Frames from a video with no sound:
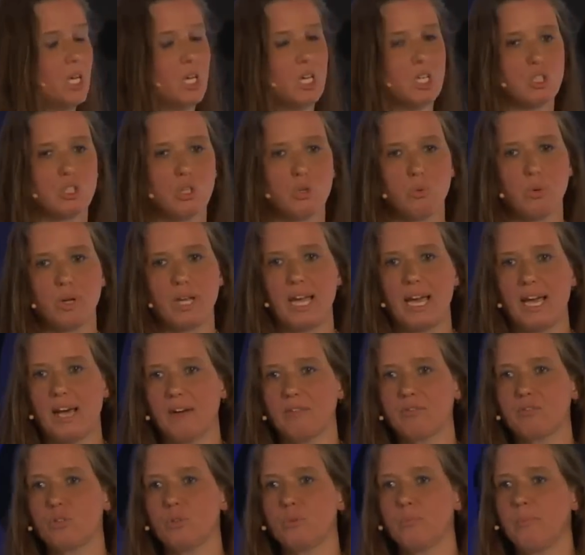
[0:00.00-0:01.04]
So we
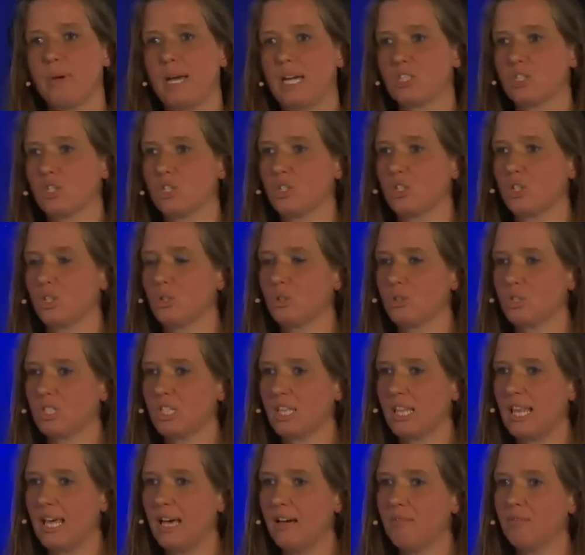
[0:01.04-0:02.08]
have to measure those
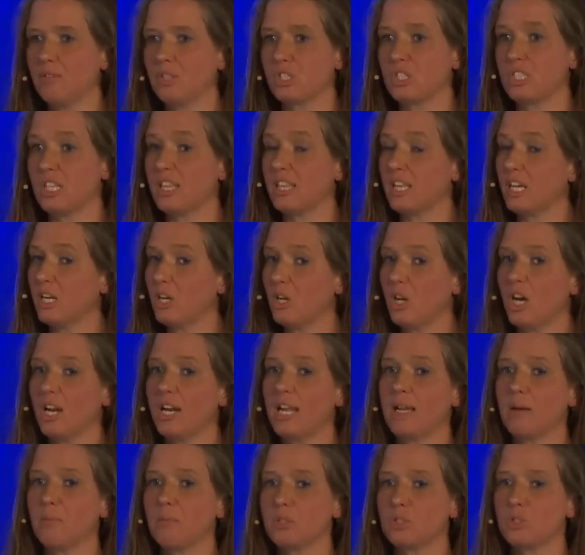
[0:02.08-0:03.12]
levels, and they're not
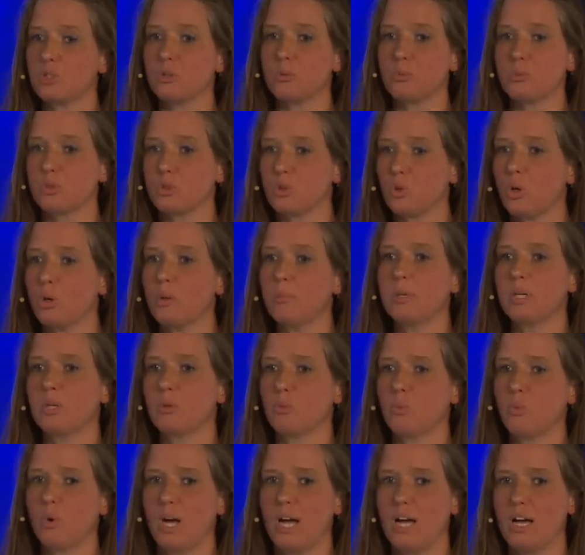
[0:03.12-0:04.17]
able to absorb it
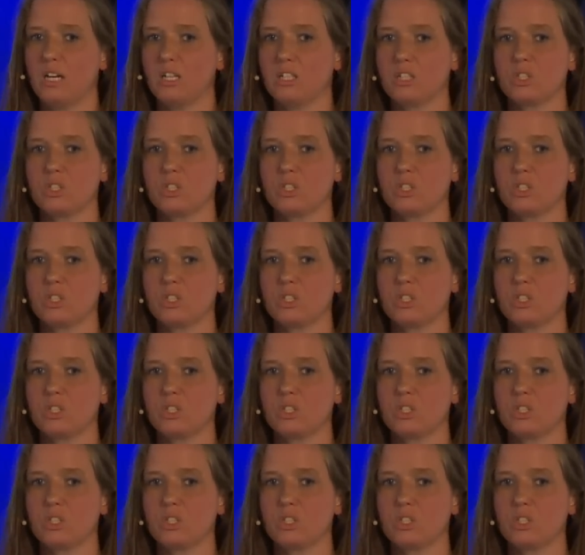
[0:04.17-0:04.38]
well.